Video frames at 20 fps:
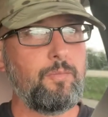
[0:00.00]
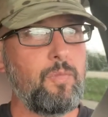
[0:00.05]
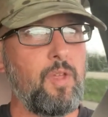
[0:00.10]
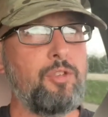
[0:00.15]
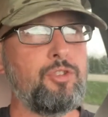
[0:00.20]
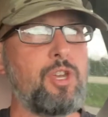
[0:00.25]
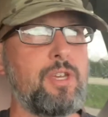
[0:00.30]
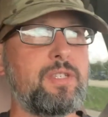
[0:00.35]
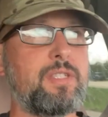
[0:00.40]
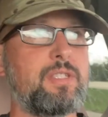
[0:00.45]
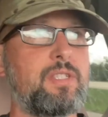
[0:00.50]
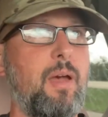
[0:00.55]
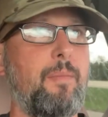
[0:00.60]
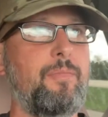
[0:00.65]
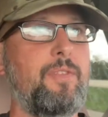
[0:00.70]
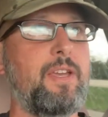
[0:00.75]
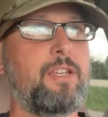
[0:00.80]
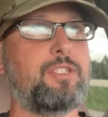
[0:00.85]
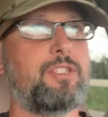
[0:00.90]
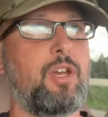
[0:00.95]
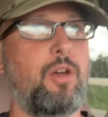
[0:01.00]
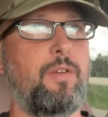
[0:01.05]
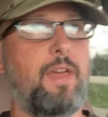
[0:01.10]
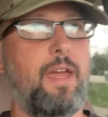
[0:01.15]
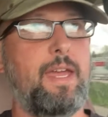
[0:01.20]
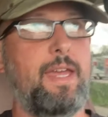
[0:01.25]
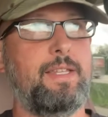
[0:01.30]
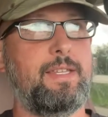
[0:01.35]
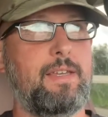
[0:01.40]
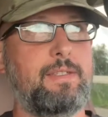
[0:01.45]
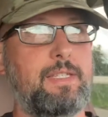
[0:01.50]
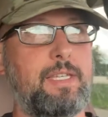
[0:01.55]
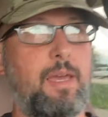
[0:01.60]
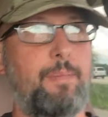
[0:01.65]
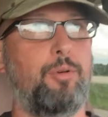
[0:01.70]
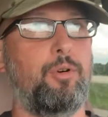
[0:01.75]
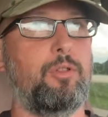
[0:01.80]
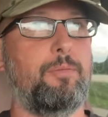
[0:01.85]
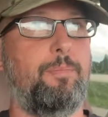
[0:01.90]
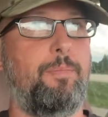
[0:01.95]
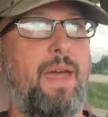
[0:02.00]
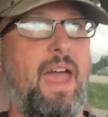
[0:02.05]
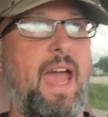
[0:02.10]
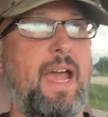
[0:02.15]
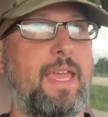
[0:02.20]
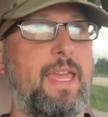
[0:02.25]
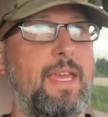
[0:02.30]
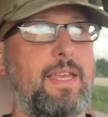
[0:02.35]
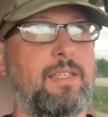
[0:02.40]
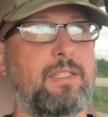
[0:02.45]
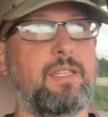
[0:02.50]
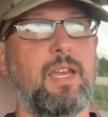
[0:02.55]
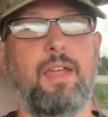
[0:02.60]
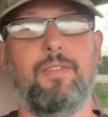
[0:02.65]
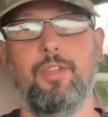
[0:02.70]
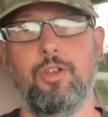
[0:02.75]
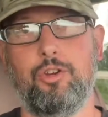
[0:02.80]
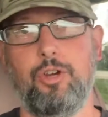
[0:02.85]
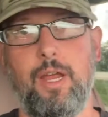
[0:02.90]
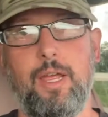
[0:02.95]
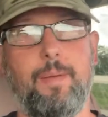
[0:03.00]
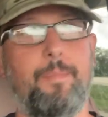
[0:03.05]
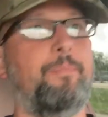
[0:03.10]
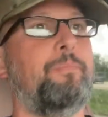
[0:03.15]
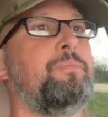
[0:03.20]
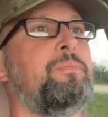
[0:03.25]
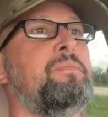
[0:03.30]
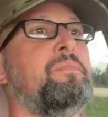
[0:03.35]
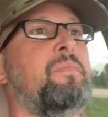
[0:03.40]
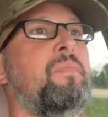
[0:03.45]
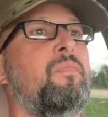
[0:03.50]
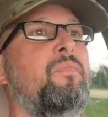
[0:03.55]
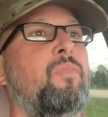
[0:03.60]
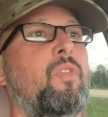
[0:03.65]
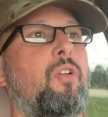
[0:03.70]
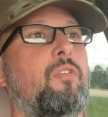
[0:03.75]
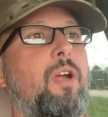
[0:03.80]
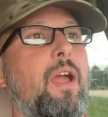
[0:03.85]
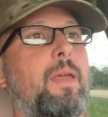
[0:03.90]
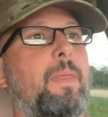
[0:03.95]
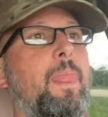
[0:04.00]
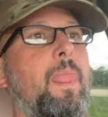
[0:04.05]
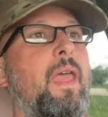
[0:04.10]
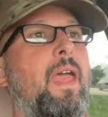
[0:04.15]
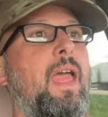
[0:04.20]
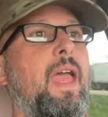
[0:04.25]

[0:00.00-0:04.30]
Just something so that it doesn't get pulled back inside the crate, right?